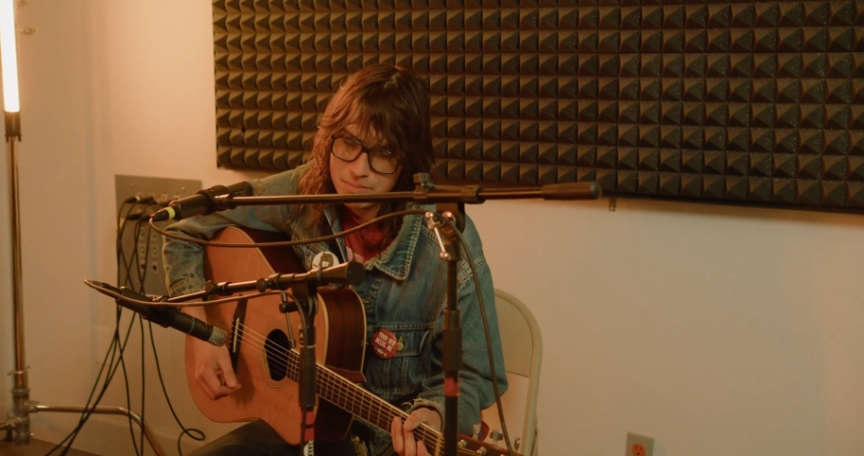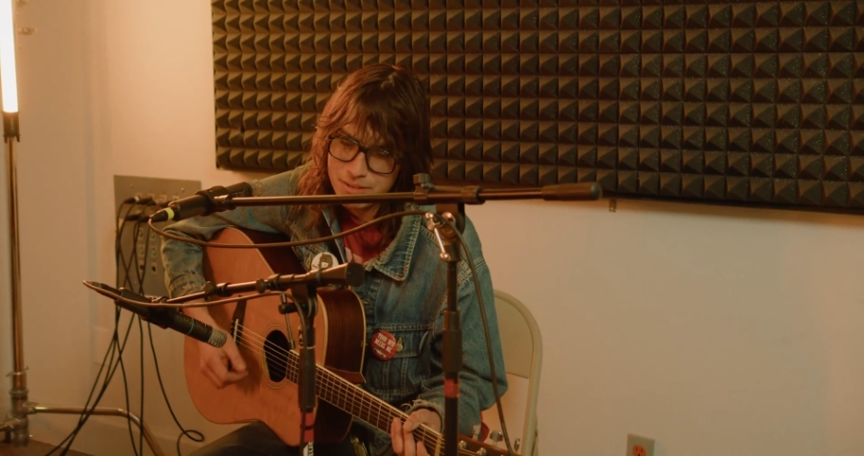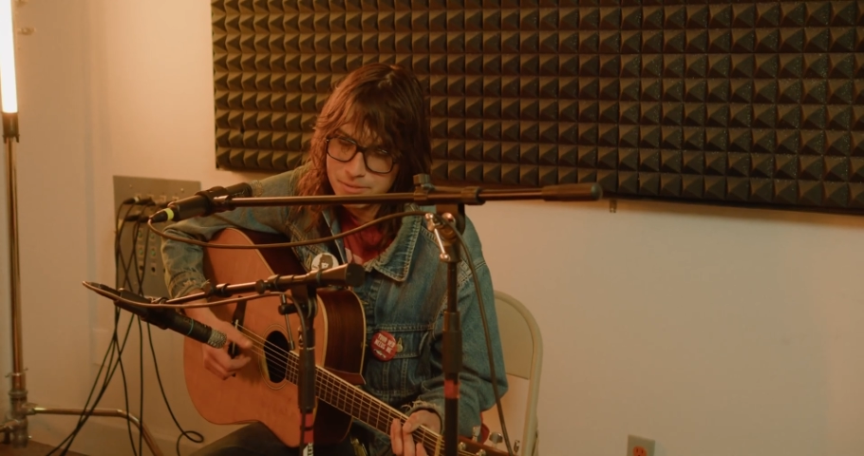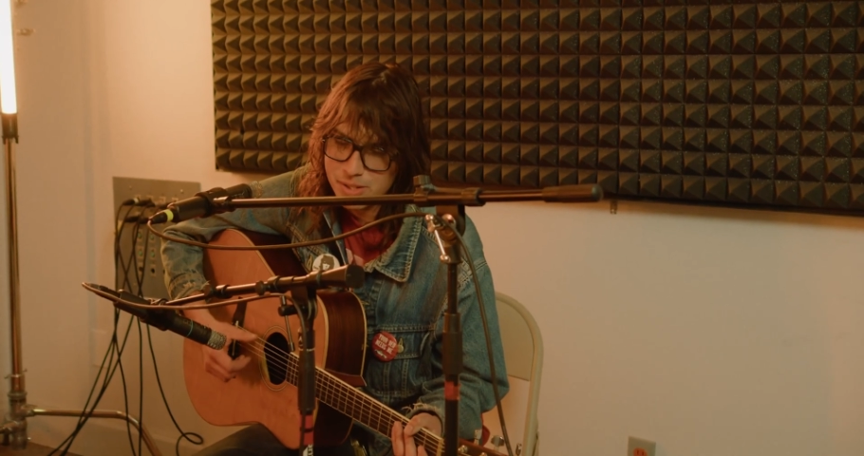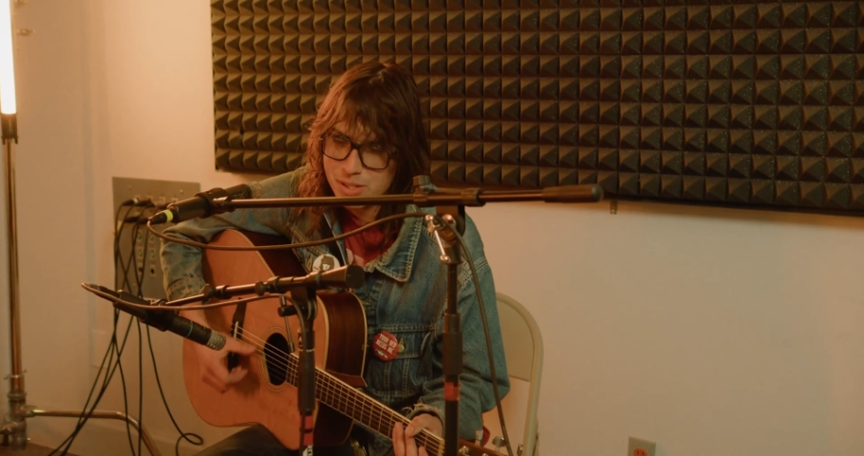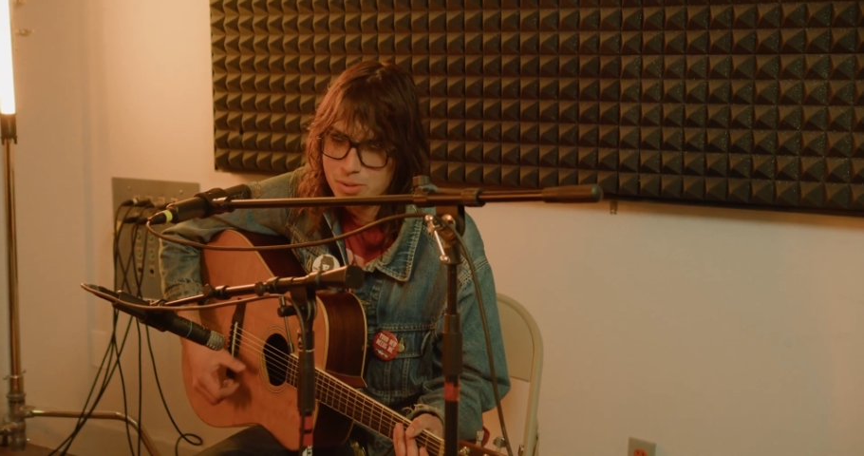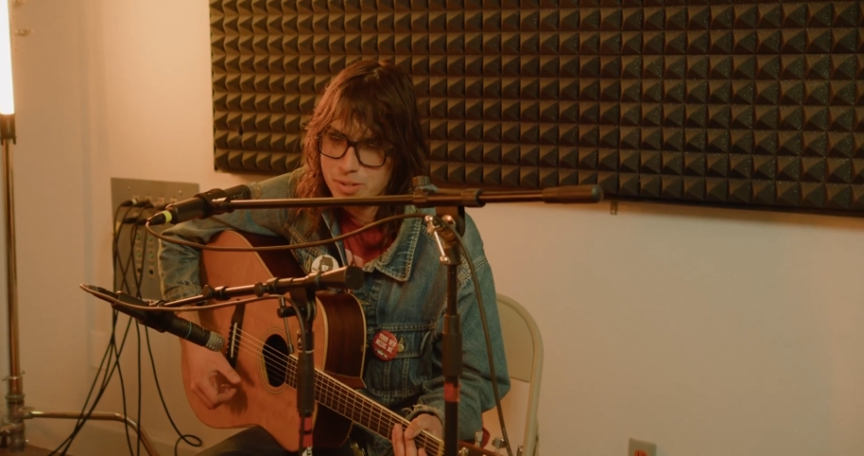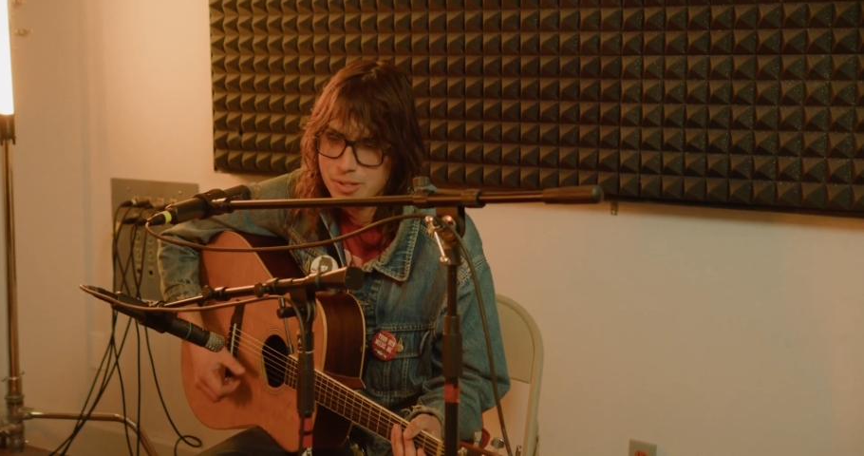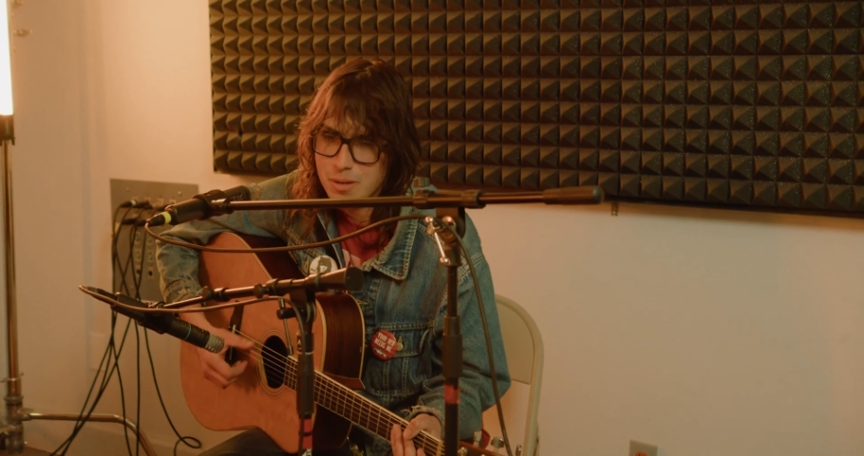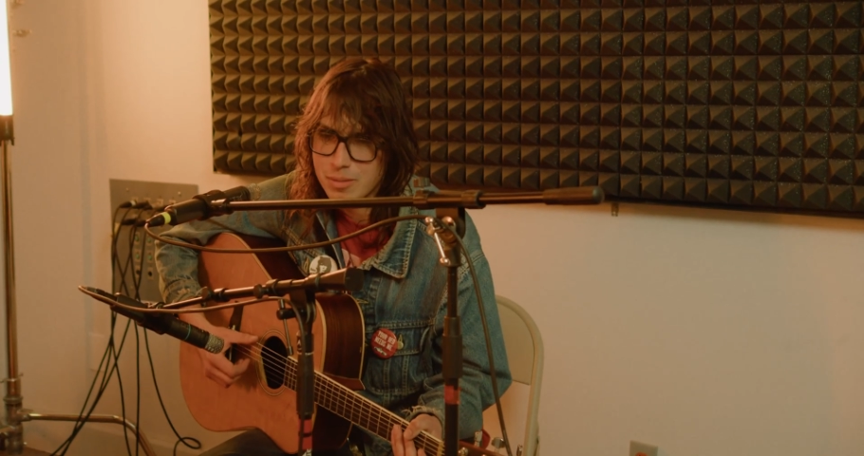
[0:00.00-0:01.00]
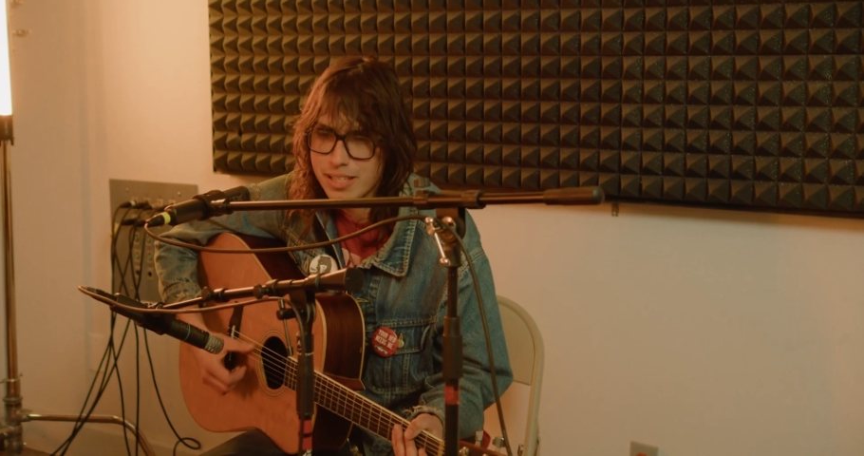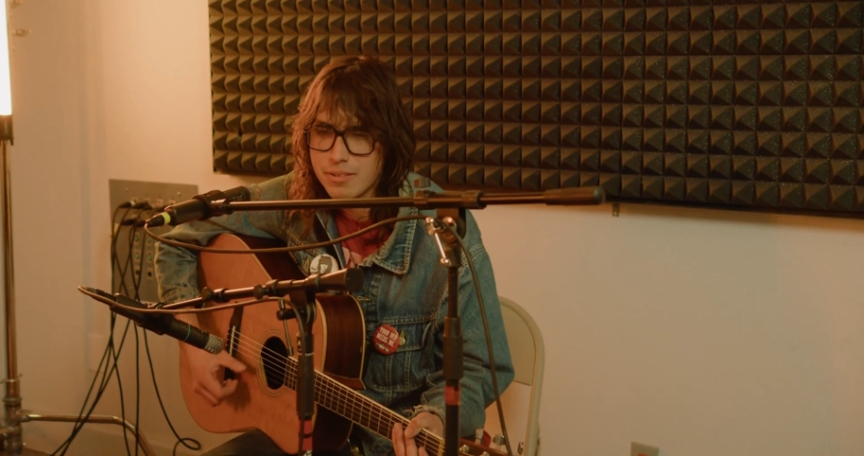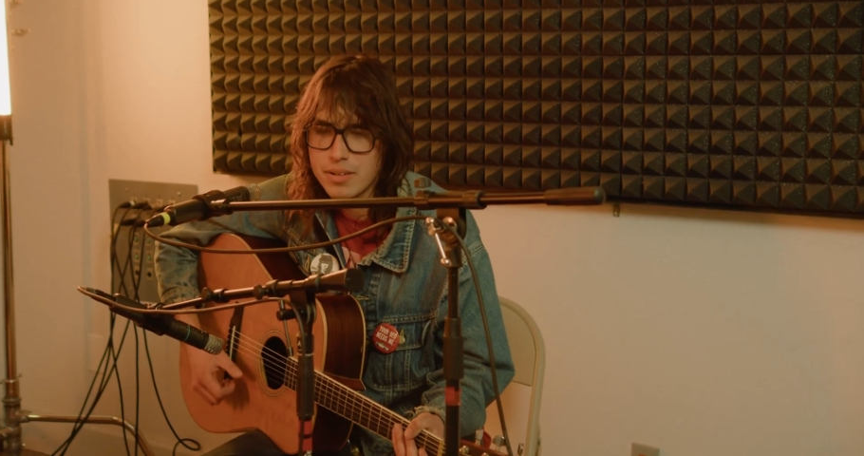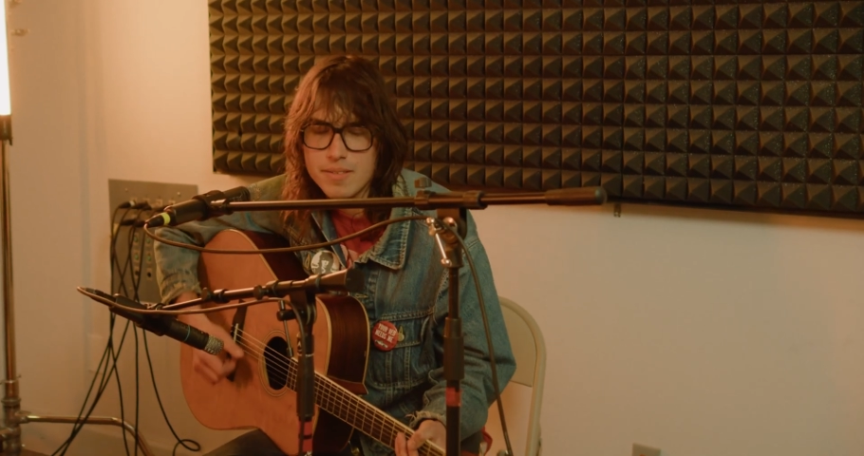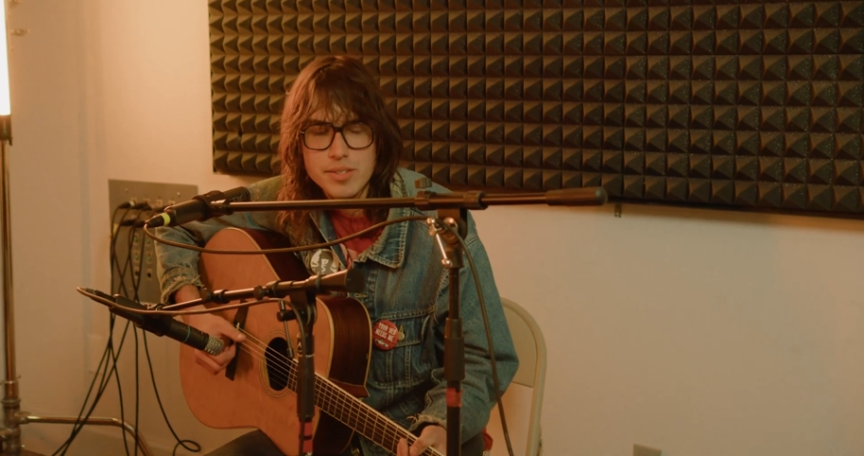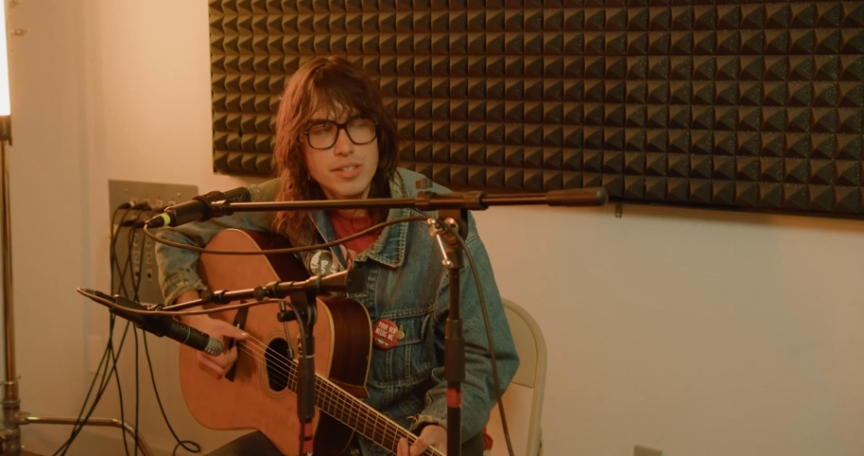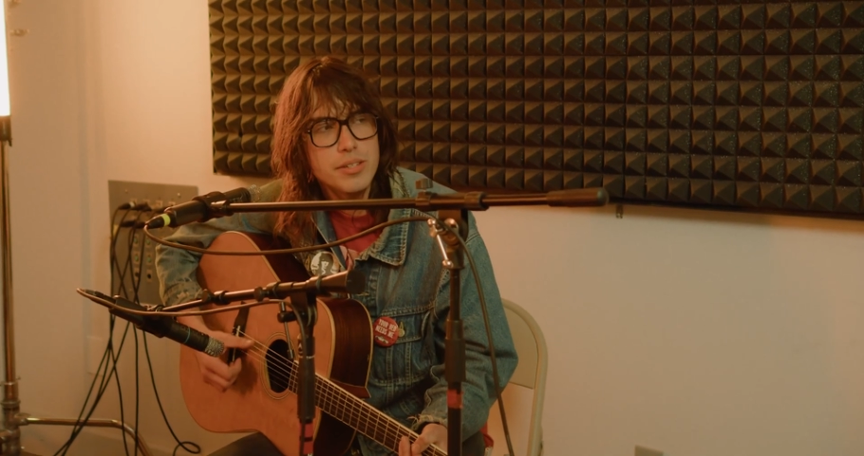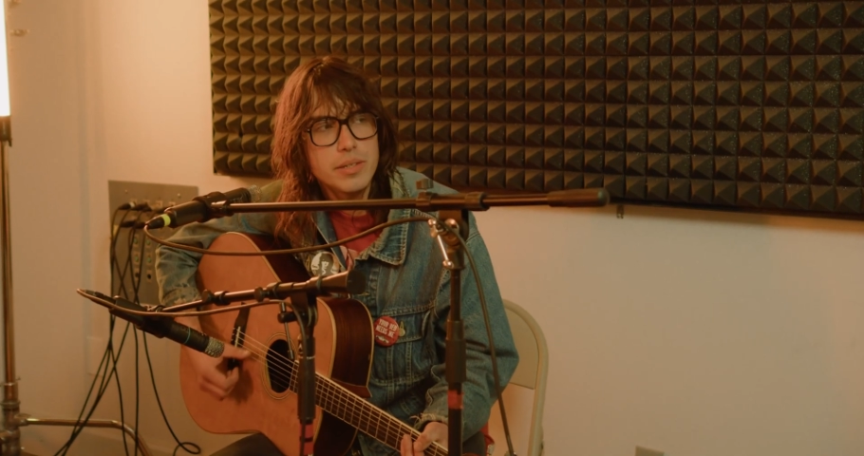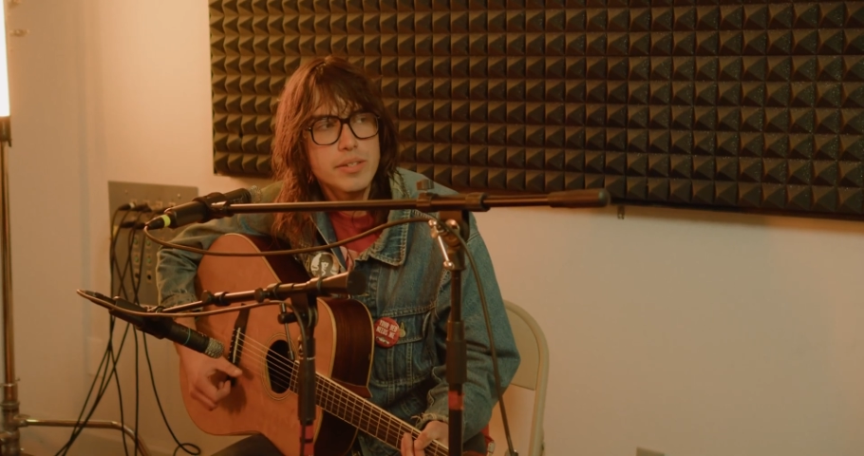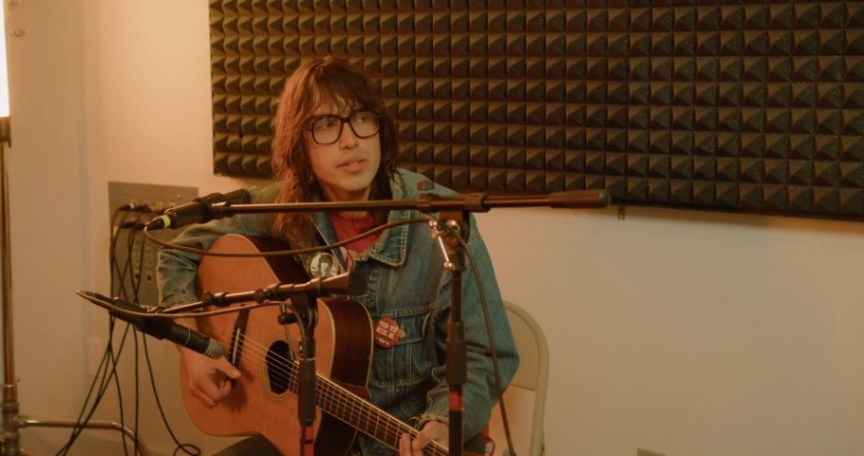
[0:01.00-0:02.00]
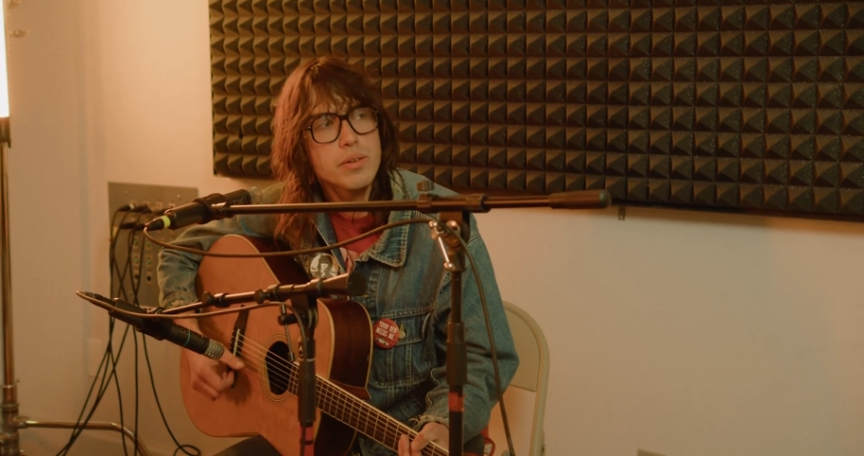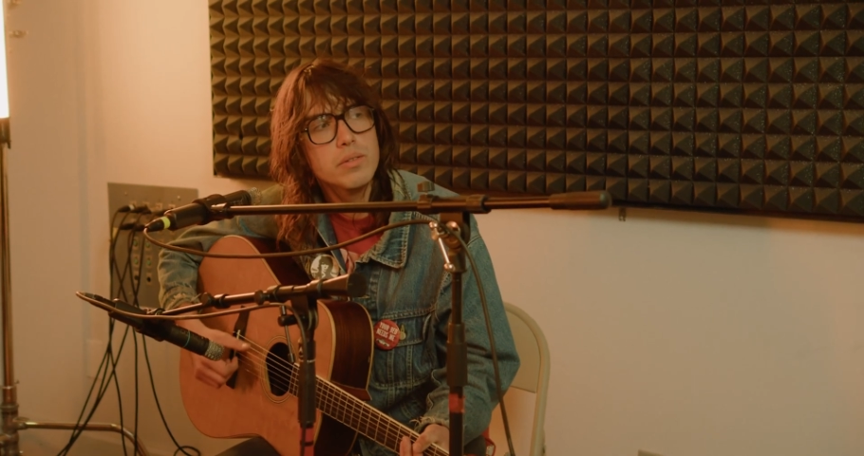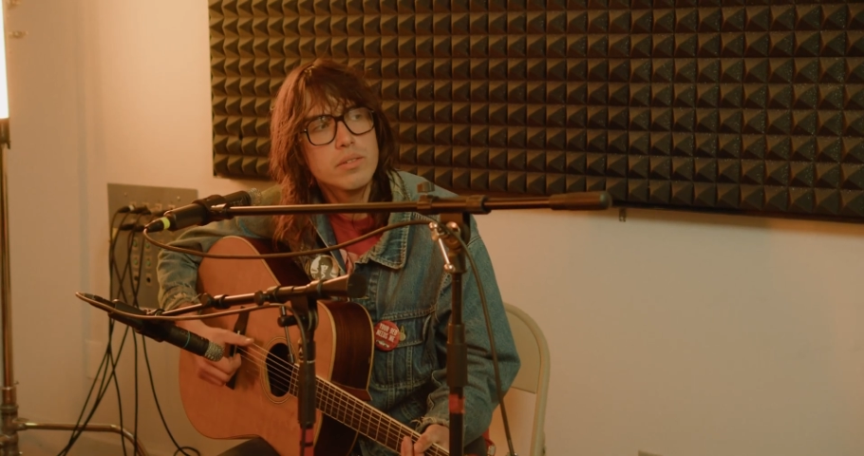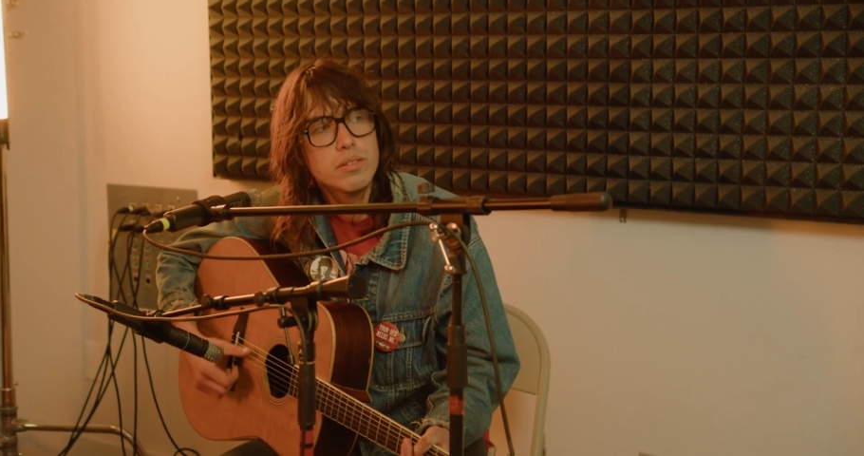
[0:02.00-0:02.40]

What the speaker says: my first toy drum kit when I was 2 years old.